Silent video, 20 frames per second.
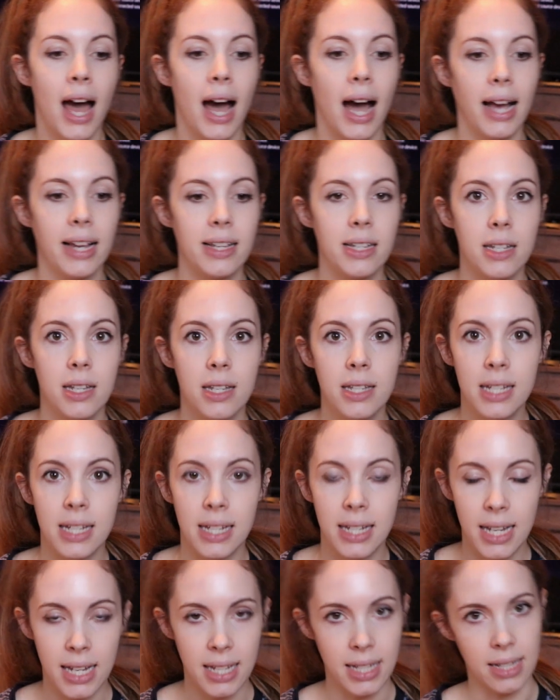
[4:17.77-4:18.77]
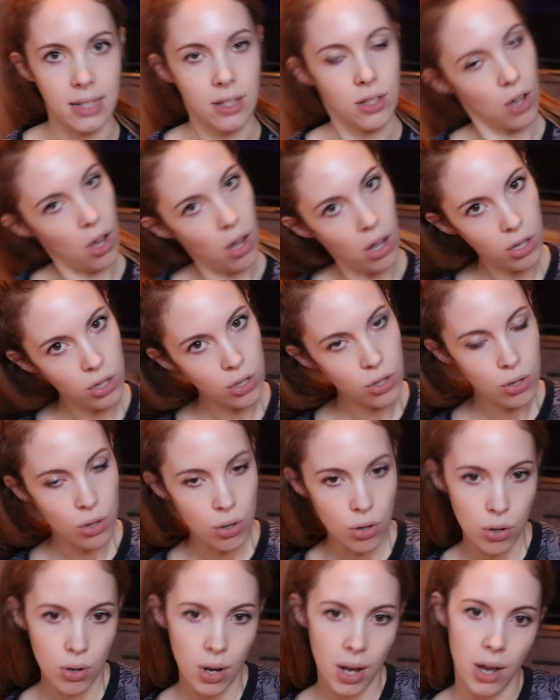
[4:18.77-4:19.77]
I did a DNA test
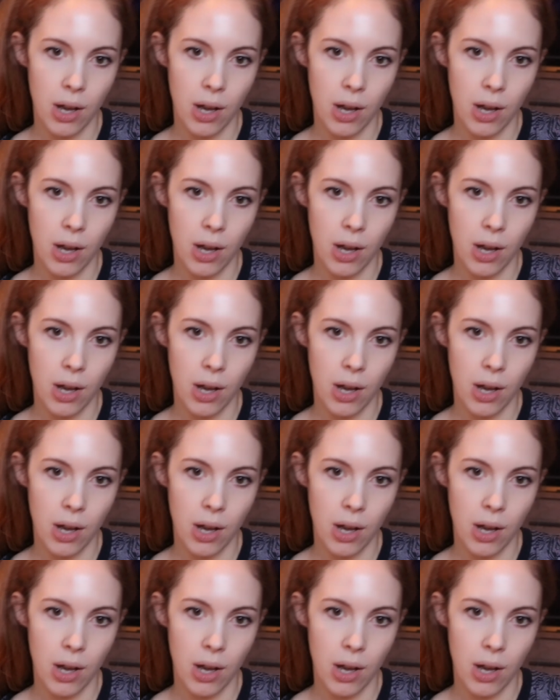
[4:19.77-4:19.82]
also,